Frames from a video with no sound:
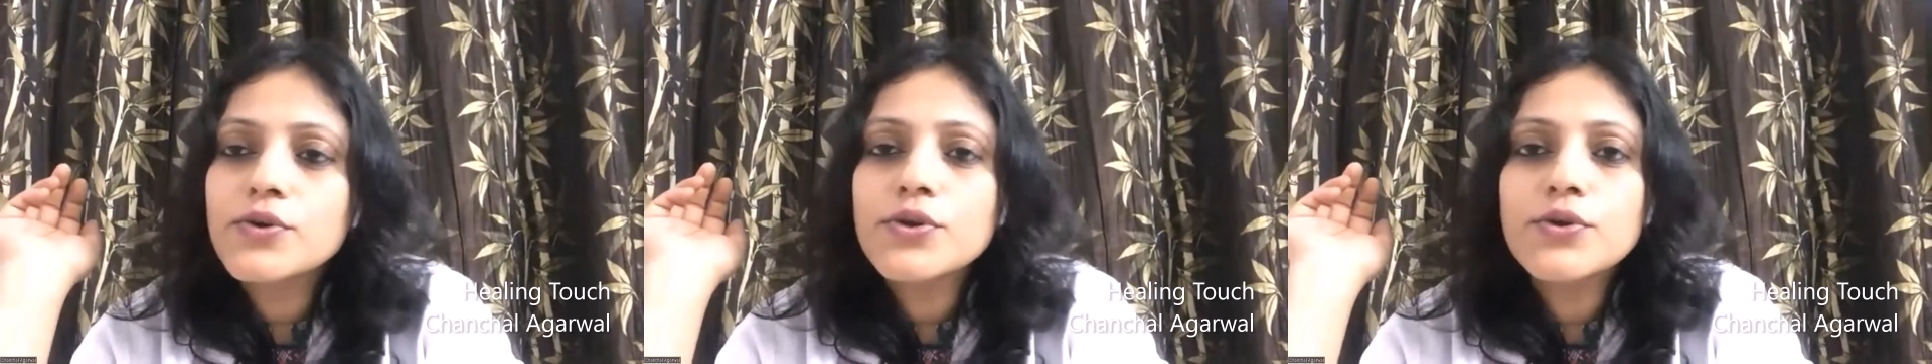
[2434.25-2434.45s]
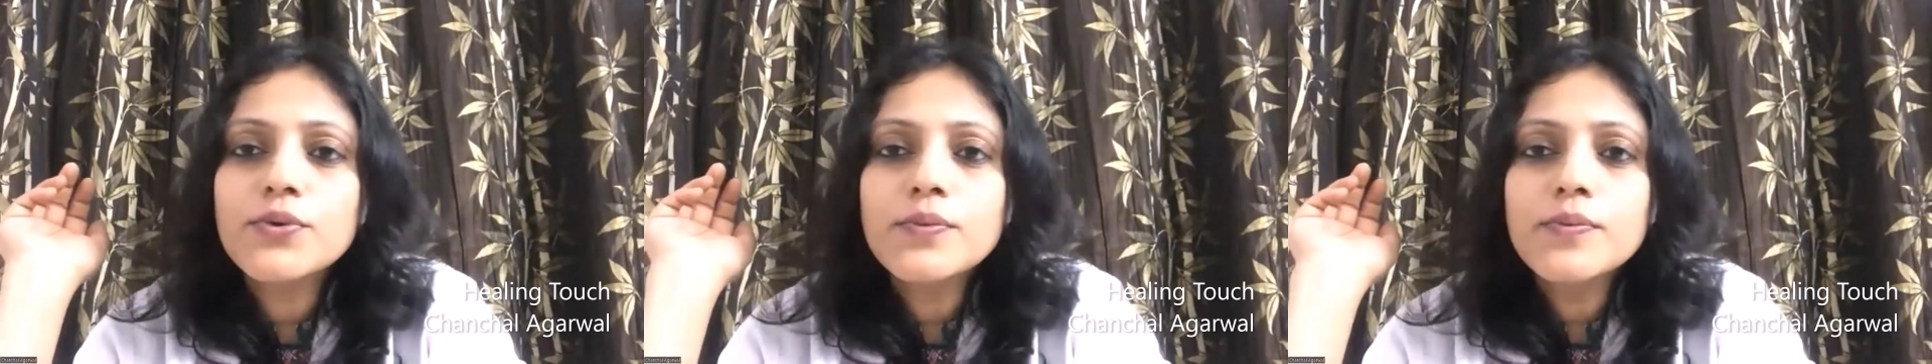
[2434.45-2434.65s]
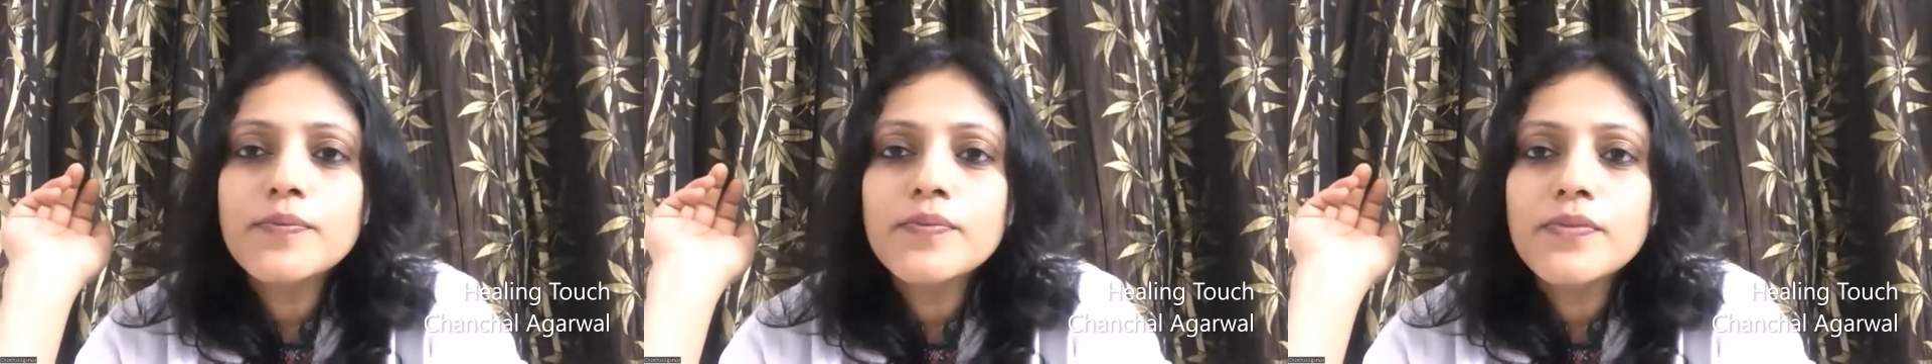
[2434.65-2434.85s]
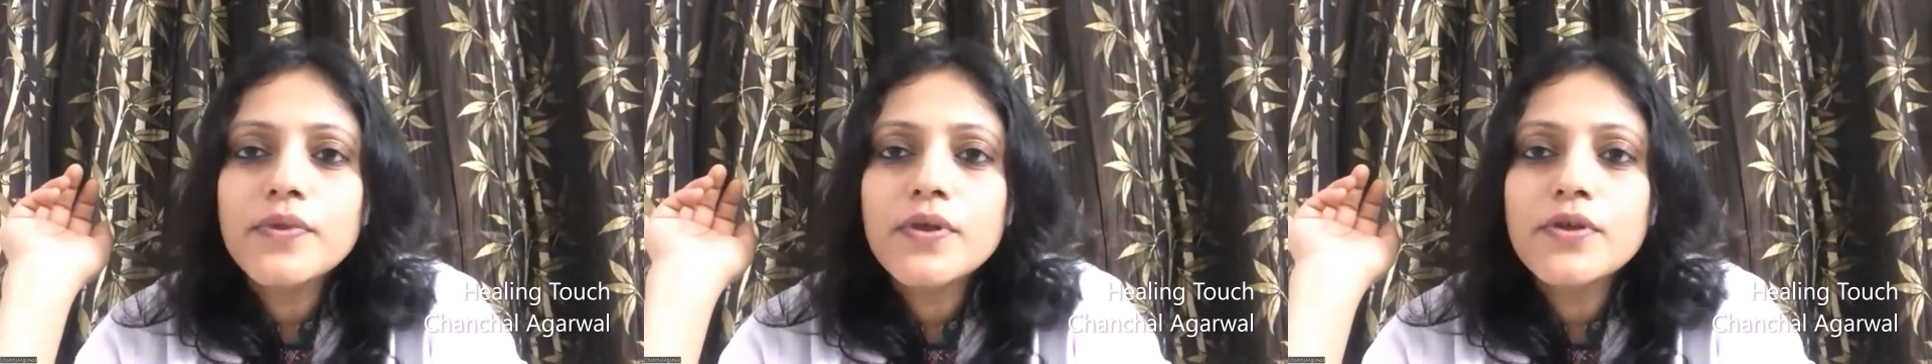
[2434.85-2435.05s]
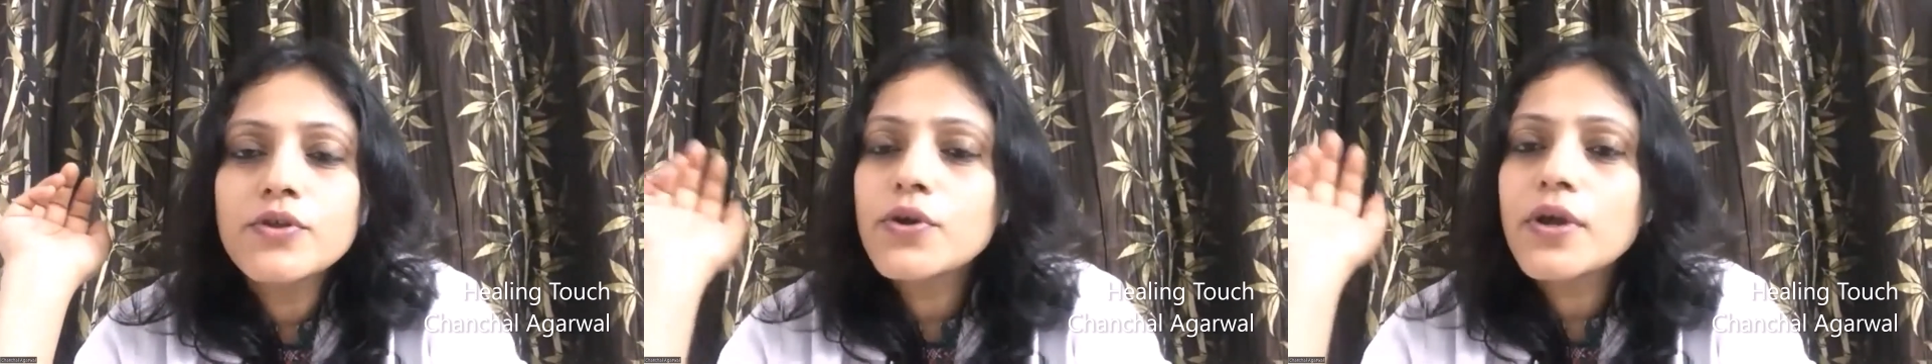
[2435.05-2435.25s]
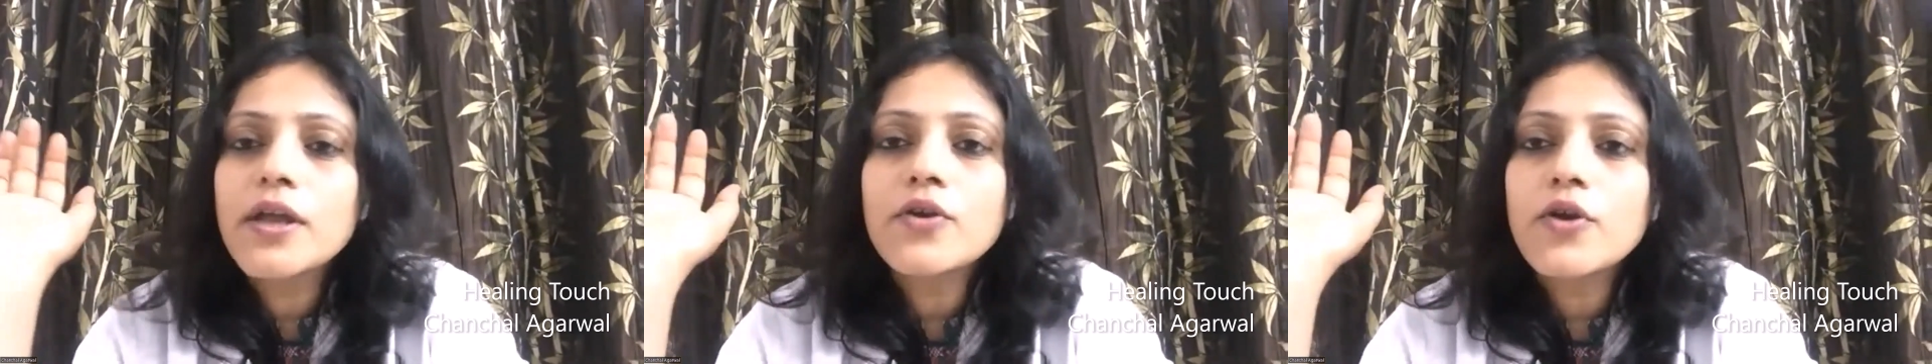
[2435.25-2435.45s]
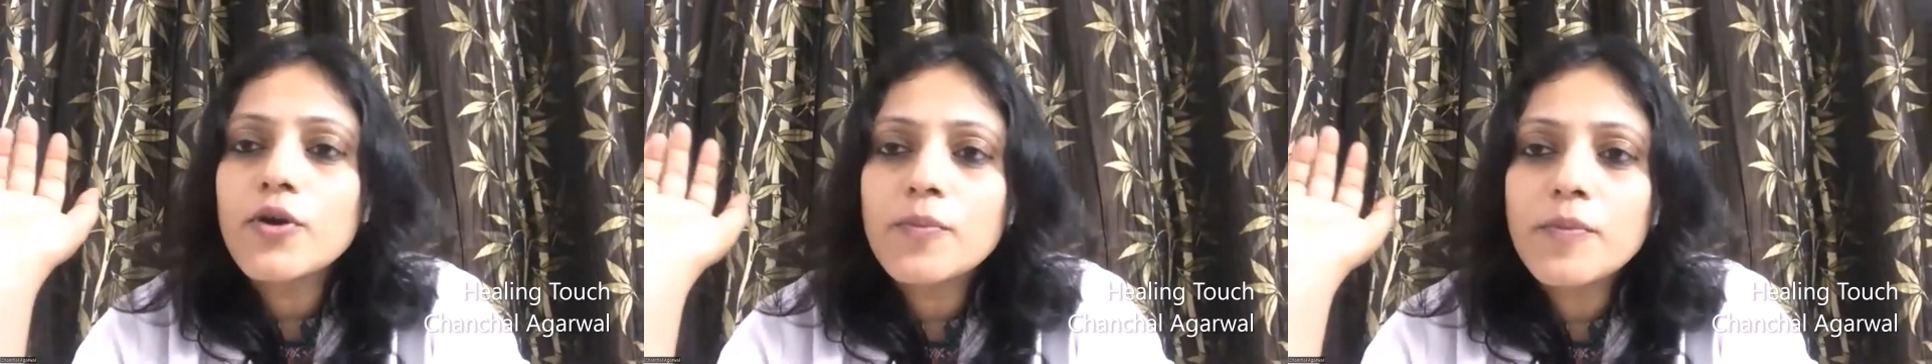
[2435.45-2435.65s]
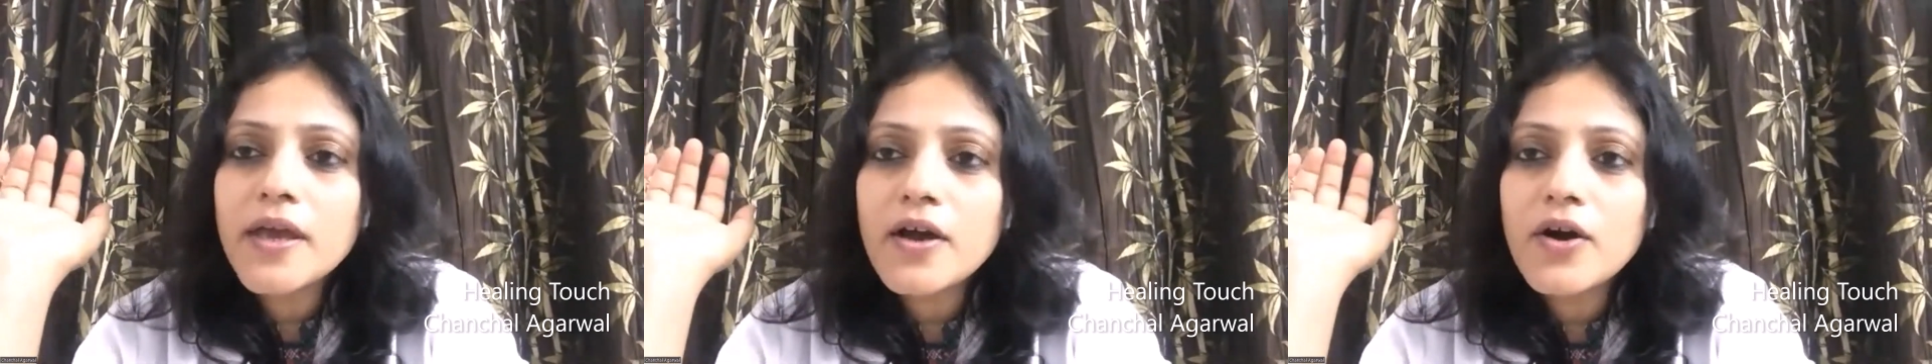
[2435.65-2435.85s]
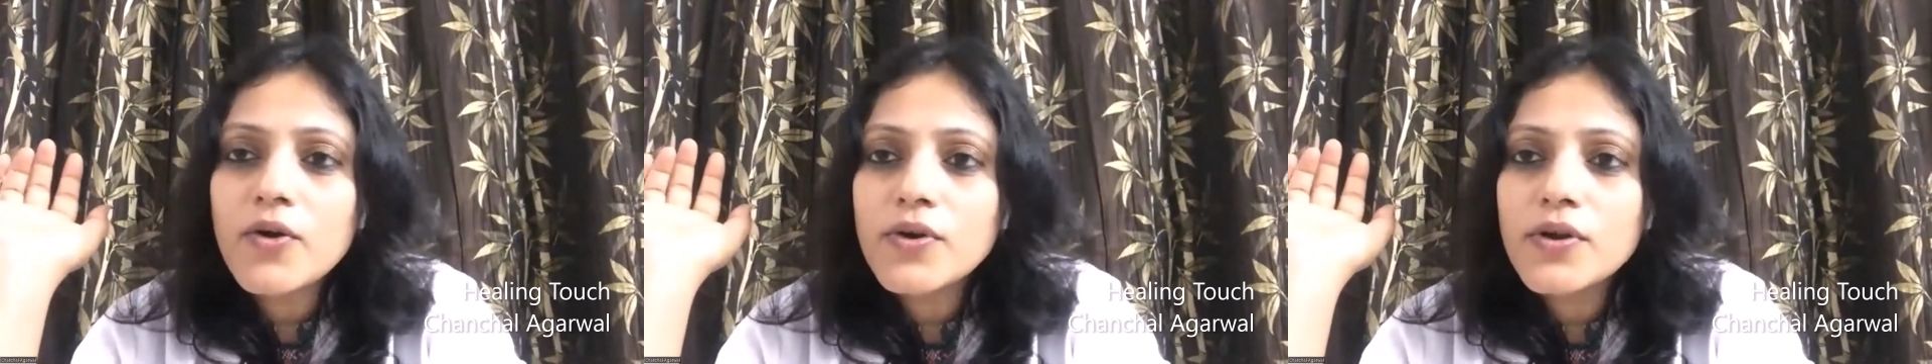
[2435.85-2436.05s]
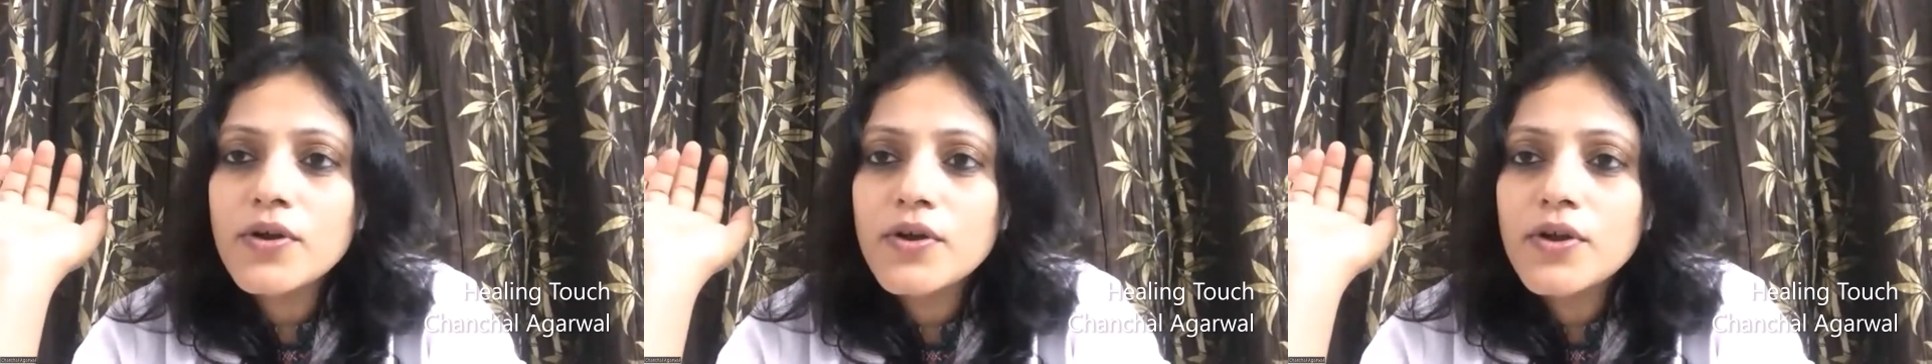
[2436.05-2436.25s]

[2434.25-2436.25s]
you? You cannot make out.